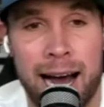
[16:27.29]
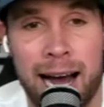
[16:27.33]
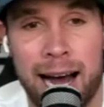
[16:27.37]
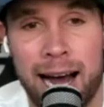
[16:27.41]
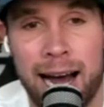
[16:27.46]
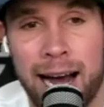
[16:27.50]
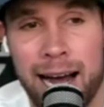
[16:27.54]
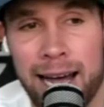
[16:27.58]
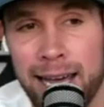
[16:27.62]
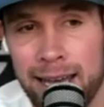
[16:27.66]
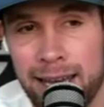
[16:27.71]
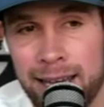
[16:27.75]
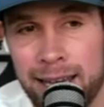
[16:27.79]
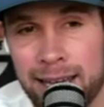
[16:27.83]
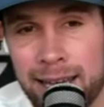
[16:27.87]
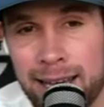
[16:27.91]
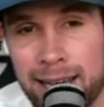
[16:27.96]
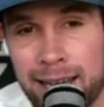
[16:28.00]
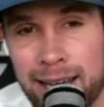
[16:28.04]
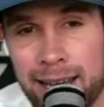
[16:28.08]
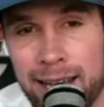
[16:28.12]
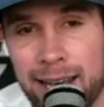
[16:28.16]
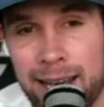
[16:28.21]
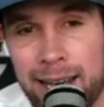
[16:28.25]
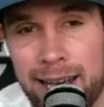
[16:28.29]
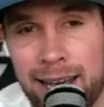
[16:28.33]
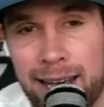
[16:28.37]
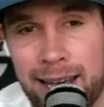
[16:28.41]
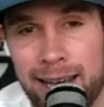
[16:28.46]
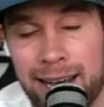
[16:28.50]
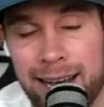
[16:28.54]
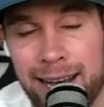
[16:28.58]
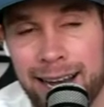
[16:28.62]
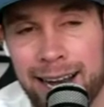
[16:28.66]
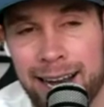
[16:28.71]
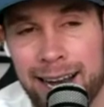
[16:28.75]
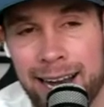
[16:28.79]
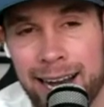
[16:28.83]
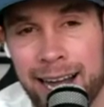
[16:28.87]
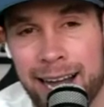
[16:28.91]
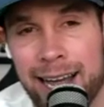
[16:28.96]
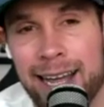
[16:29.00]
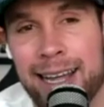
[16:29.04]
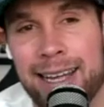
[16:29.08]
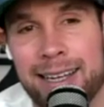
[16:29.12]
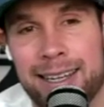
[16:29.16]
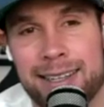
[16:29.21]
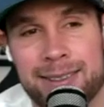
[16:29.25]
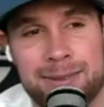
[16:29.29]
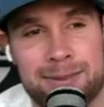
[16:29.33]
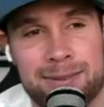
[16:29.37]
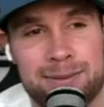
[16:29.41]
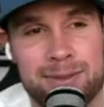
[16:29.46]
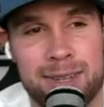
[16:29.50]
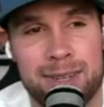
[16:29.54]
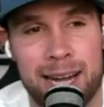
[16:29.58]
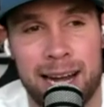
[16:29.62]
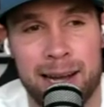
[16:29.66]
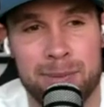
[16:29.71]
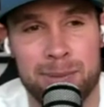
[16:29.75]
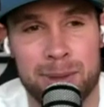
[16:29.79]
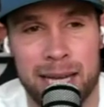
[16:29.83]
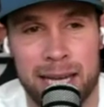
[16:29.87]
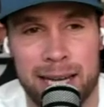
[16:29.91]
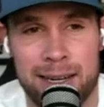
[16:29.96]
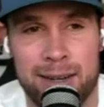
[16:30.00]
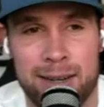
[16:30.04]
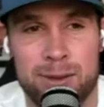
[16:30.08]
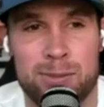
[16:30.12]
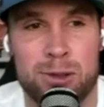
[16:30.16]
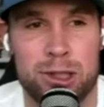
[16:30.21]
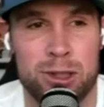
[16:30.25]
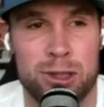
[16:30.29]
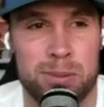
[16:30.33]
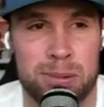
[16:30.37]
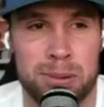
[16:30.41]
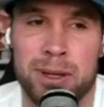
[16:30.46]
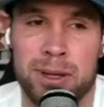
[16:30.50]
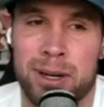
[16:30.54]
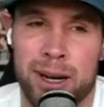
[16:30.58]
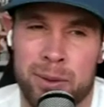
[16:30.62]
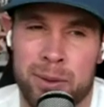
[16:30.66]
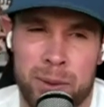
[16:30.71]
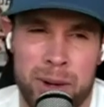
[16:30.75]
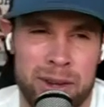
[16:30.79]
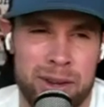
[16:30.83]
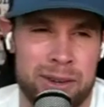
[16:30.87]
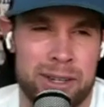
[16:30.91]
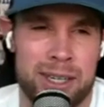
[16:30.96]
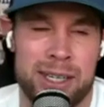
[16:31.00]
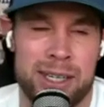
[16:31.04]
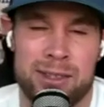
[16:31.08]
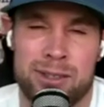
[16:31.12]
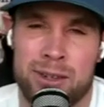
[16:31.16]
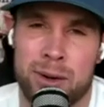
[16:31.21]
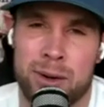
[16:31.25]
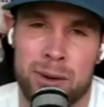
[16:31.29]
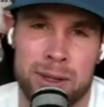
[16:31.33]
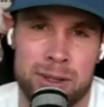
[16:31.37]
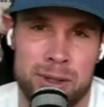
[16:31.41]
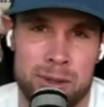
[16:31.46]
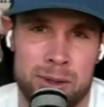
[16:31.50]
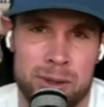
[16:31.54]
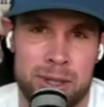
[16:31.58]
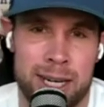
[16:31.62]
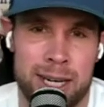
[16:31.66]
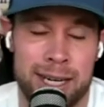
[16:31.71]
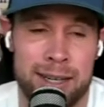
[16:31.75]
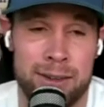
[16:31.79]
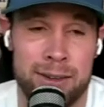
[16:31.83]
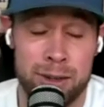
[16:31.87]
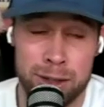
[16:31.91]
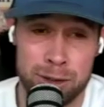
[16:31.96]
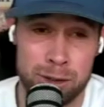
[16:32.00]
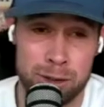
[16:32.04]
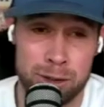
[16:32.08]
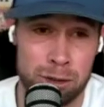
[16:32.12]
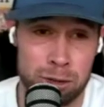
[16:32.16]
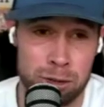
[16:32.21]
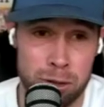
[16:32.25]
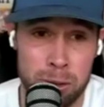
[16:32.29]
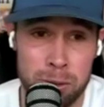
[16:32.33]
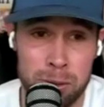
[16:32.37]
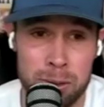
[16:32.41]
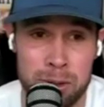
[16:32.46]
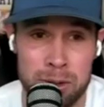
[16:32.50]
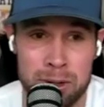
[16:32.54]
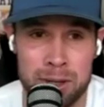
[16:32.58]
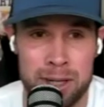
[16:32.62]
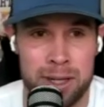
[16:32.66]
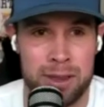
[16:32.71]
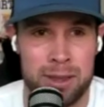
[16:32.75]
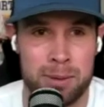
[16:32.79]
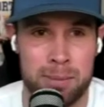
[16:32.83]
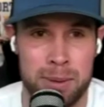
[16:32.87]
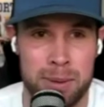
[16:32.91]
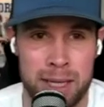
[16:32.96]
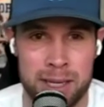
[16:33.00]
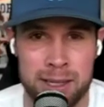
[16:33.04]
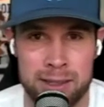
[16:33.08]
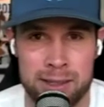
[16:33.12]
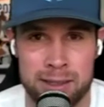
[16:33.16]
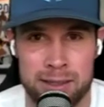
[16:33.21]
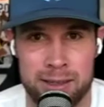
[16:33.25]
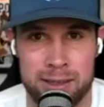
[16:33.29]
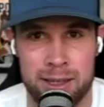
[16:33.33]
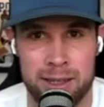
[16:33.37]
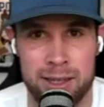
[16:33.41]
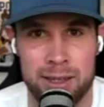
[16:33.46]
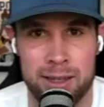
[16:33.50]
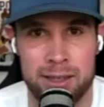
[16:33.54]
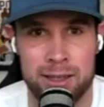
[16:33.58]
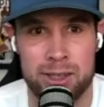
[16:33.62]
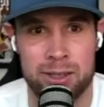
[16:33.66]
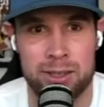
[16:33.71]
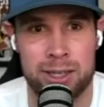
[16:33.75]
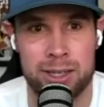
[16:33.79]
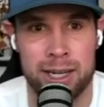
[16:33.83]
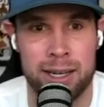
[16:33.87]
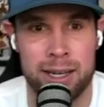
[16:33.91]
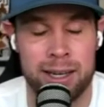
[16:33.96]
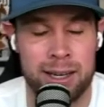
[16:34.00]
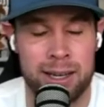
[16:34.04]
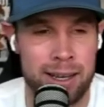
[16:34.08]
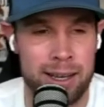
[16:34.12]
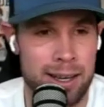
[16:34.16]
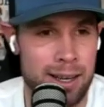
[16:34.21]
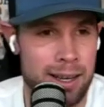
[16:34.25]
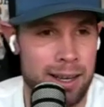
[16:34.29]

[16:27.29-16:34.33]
I I, am kind of split on whether he's going to or not. He looks so good at the PNC that you're like, mm-hmm.